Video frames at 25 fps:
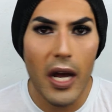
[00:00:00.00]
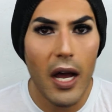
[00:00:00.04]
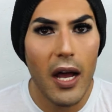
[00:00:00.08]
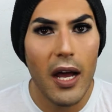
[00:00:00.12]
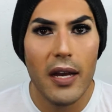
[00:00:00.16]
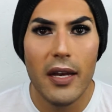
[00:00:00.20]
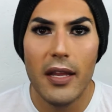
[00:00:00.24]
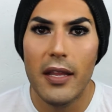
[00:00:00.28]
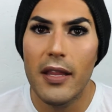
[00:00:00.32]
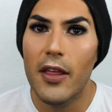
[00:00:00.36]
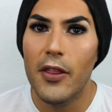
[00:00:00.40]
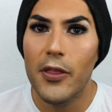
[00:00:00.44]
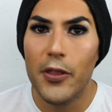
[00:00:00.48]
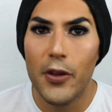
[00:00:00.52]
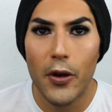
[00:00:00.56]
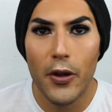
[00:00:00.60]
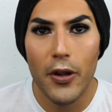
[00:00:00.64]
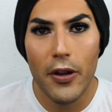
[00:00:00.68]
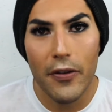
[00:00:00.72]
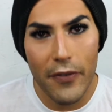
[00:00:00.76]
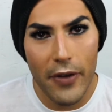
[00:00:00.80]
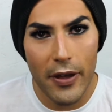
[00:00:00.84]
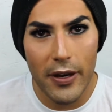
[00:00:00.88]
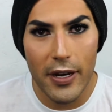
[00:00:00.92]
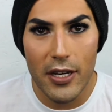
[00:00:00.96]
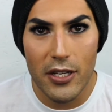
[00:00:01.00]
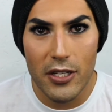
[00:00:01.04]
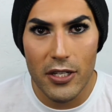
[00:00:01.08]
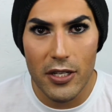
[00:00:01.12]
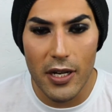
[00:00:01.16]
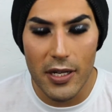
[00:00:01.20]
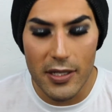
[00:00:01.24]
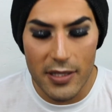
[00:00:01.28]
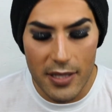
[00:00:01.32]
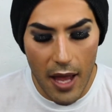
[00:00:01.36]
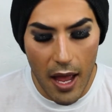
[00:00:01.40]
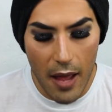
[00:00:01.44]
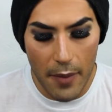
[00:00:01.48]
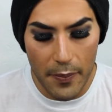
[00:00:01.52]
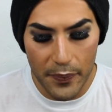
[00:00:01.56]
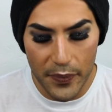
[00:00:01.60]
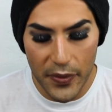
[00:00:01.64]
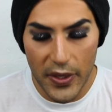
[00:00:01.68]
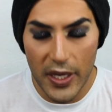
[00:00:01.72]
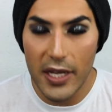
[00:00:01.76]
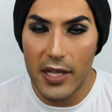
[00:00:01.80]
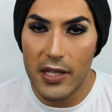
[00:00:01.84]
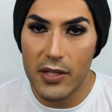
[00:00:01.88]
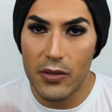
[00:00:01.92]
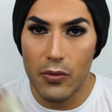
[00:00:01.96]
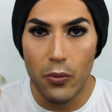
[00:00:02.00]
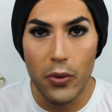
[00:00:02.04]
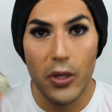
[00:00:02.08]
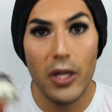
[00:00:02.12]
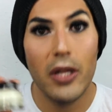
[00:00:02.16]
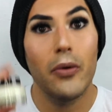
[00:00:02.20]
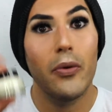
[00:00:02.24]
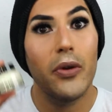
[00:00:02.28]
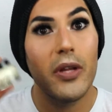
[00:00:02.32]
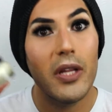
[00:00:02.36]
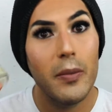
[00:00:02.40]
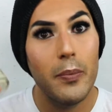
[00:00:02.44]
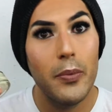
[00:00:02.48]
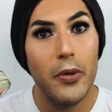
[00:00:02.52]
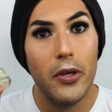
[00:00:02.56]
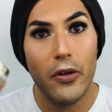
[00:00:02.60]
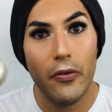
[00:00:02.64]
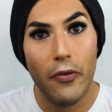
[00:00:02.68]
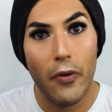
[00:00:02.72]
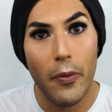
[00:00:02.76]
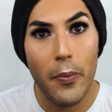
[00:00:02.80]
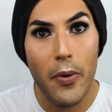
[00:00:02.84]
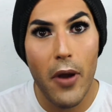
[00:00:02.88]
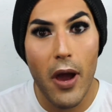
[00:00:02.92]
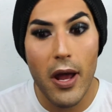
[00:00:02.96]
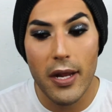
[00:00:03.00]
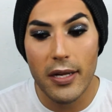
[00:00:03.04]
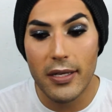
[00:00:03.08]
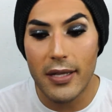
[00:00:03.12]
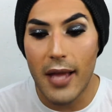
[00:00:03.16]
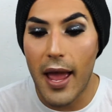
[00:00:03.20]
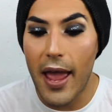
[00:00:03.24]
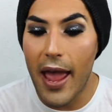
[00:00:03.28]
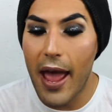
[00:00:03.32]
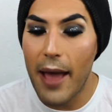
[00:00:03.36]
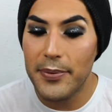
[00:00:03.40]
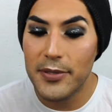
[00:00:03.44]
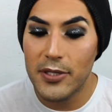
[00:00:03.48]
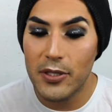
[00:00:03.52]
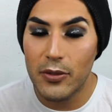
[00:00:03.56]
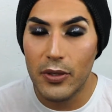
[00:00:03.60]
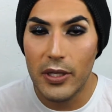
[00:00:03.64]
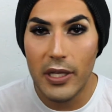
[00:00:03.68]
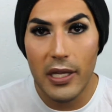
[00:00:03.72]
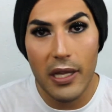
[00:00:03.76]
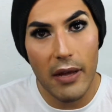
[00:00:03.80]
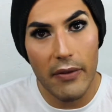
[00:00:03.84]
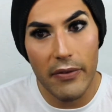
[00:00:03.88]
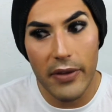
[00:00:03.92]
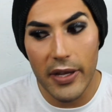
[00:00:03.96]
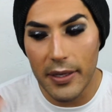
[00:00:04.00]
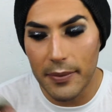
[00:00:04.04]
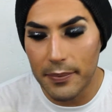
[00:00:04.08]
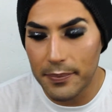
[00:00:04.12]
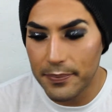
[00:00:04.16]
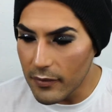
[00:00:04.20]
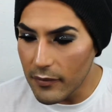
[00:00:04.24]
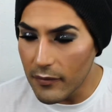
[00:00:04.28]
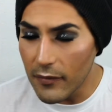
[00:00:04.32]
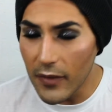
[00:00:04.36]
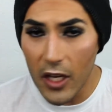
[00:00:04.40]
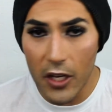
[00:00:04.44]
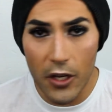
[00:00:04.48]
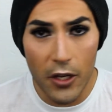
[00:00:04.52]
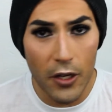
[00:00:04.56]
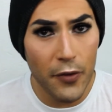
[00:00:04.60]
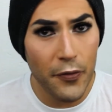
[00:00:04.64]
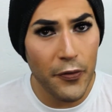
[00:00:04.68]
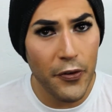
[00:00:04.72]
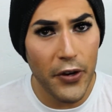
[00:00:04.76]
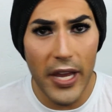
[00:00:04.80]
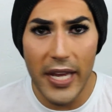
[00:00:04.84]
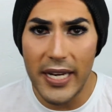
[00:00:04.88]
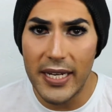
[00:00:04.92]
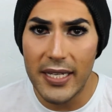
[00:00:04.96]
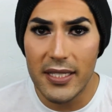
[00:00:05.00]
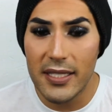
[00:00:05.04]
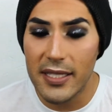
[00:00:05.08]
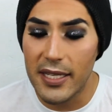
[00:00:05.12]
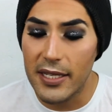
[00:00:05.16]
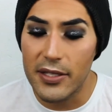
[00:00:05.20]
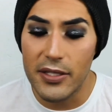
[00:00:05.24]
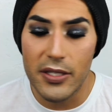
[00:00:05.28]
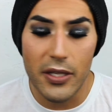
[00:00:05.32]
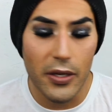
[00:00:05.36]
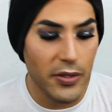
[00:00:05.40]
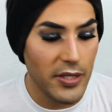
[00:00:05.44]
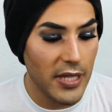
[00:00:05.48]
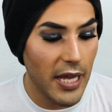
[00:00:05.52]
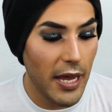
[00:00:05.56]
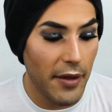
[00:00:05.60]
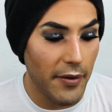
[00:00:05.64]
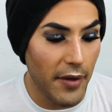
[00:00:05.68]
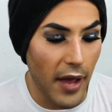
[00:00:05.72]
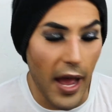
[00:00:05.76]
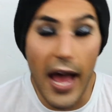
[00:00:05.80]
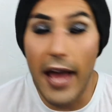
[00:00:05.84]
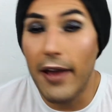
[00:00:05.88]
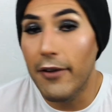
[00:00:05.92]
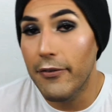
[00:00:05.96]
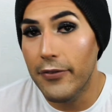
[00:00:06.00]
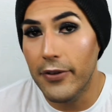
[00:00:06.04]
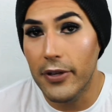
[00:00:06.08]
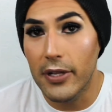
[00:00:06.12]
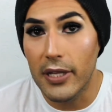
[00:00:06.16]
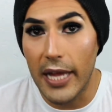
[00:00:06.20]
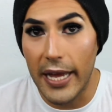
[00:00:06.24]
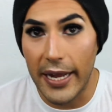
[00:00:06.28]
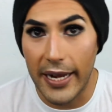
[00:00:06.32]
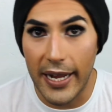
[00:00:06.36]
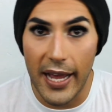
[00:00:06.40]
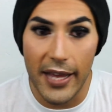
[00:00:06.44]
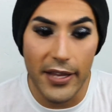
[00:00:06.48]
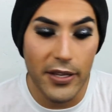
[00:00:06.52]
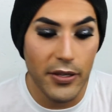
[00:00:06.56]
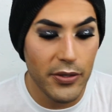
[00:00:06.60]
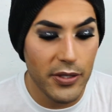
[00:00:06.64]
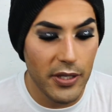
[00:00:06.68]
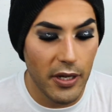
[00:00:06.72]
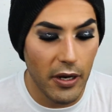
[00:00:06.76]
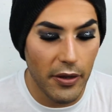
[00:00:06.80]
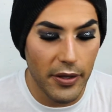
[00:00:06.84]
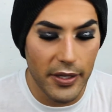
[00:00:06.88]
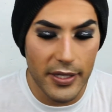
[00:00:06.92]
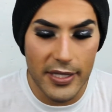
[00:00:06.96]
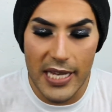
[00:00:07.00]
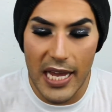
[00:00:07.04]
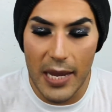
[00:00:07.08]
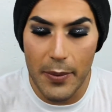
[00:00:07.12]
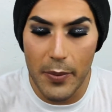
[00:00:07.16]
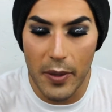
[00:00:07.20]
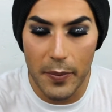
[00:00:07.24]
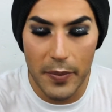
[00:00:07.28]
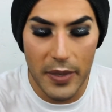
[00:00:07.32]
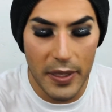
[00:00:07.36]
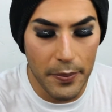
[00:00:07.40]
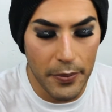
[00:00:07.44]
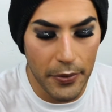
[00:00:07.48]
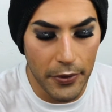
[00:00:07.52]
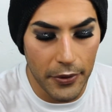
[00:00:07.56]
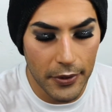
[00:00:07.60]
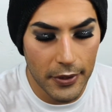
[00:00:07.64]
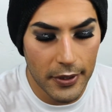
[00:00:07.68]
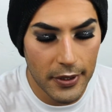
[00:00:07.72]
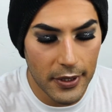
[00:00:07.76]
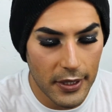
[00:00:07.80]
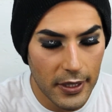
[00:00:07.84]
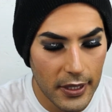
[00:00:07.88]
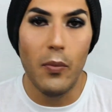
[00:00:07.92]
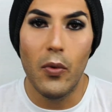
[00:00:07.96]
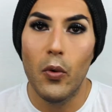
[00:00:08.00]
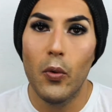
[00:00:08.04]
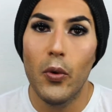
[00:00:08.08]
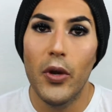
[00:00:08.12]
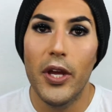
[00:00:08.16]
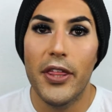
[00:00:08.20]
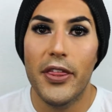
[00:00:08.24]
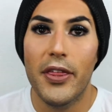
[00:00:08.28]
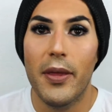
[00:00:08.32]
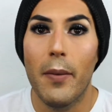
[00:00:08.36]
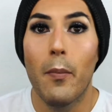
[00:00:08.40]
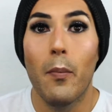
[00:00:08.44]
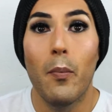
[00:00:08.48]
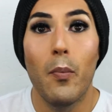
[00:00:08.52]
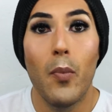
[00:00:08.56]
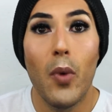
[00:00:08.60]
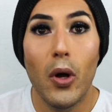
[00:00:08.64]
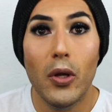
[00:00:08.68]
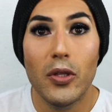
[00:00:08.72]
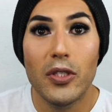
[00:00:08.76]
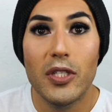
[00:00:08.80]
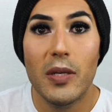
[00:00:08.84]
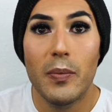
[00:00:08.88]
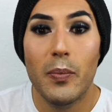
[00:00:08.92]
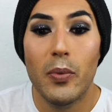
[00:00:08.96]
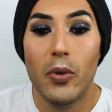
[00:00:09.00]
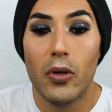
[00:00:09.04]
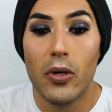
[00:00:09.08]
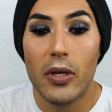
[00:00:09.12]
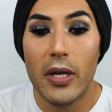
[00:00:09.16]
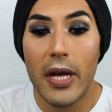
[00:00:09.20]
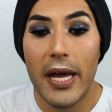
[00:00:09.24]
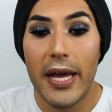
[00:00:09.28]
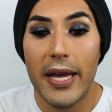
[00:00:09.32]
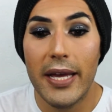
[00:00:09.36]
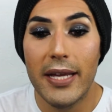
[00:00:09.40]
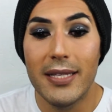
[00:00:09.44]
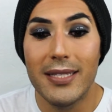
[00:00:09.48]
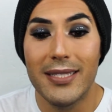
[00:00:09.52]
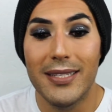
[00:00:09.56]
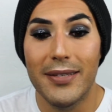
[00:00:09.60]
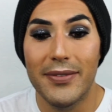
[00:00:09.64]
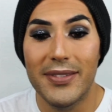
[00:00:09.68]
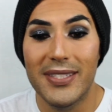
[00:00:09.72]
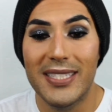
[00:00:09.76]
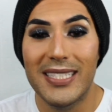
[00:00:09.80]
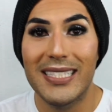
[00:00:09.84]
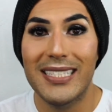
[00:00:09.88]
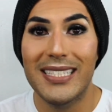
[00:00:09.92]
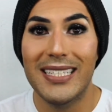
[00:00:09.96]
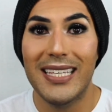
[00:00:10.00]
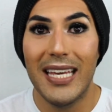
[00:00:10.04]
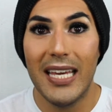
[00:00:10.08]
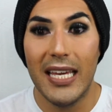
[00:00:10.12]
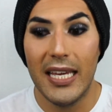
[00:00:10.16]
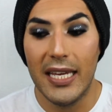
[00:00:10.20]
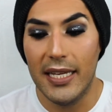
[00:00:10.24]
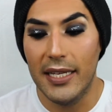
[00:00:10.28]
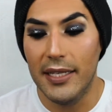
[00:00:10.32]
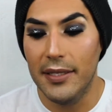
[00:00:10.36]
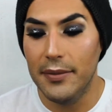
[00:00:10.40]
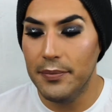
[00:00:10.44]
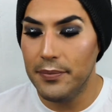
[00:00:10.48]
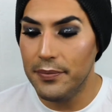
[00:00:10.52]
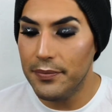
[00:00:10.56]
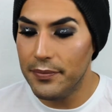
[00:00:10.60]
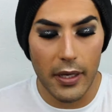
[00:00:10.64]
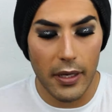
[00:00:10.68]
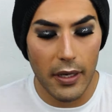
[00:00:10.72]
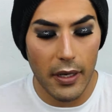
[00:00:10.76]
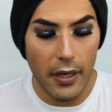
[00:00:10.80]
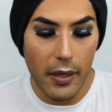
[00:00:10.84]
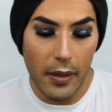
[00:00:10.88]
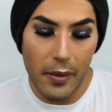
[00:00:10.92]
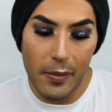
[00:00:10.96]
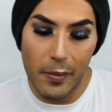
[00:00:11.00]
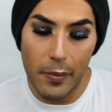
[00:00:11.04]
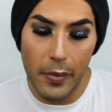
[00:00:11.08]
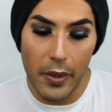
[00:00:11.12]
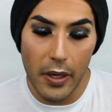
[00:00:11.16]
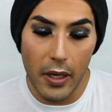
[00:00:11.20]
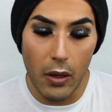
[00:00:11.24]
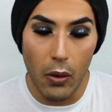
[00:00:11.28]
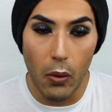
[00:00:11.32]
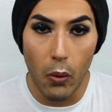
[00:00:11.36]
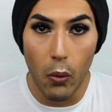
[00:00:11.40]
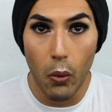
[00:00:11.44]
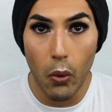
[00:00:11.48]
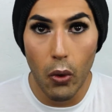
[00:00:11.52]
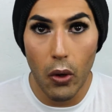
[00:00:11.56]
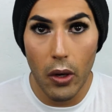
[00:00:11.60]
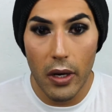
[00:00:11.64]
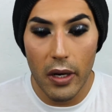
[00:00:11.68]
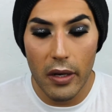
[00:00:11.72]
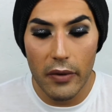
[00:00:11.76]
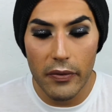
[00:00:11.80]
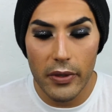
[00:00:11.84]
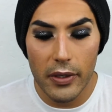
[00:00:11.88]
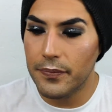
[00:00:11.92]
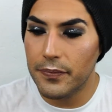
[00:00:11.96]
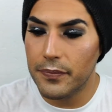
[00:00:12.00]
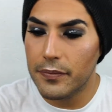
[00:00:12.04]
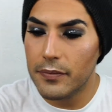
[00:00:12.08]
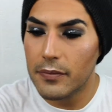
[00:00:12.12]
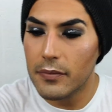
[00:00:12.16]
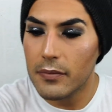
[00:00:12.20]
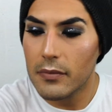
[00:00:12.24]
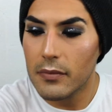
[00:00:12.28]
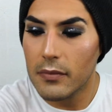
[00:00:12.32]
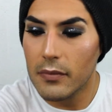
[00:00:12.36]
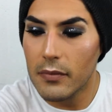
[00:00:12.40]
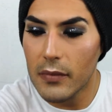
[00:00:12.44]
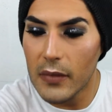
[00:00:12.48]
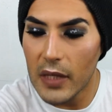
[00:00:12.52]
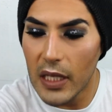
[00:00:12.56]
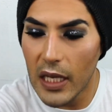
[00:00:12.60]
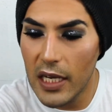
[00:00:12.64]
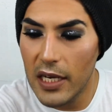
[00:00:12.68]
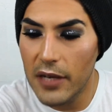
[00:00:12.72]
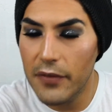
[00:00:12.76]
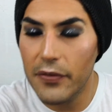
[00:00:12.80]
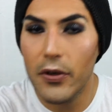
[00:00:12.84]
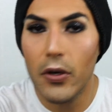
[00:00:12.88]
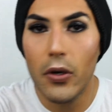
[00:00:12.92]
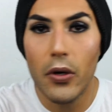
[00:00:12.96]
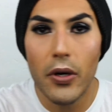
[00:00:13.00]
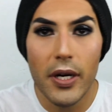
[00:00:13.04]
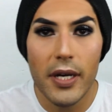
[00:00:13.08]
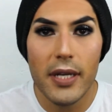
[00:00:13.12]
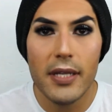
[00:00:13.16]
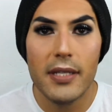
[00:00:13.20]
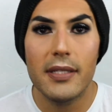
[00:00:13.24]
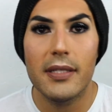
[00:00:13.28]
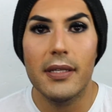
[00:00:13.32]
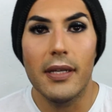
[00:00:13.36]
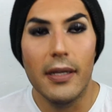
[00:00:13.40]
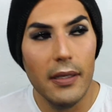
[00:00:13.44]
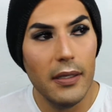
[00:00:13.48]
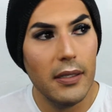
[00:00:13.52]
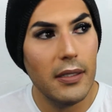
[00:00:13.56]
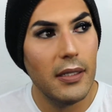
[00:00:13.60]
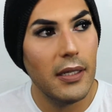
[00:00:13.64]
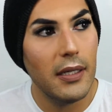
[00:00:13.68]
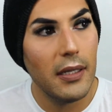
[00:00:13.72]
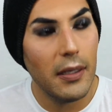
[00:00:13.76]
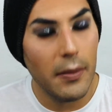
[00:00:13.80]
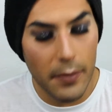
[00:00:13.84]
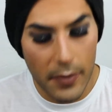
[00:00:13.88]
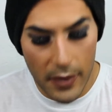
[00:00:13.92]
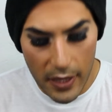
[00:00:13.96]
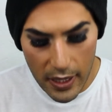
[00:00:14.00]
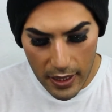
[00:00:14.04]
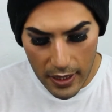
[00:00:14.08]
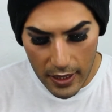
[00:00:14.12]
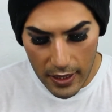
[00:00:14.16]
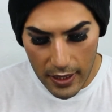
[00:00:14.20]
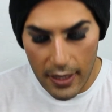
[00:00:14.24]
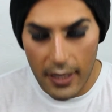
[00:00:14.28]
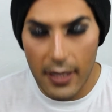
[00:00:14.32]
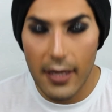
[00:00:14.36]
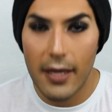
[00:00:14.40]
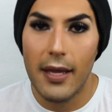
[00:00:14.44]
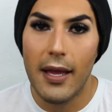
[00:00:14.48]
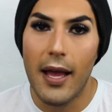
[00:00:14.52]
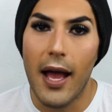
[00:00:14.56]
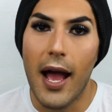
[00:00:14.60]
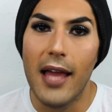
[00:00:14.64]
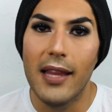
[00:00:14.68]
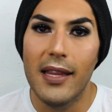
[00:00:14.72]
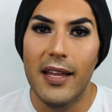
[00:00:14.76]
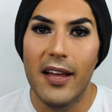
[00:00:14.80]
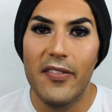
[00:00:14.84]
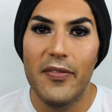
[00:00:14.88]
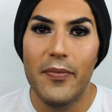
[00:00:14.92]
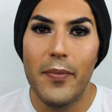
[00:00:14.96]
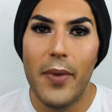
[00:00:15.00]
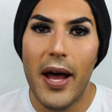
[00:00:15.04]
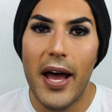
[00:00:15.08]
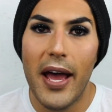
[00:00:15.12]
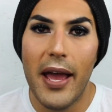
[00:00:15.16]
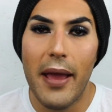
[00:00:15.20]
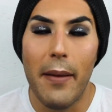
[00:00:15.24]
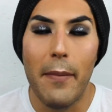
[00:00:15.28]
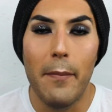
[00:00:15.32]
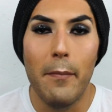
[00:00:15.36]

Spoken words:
on and then throw your foundation on top. Really, really beautiful product. I absolutely love it. Good for any skin tones, I feel like. I use it all the time on people with multiple kinds of skin, but whatever. And of course, I love my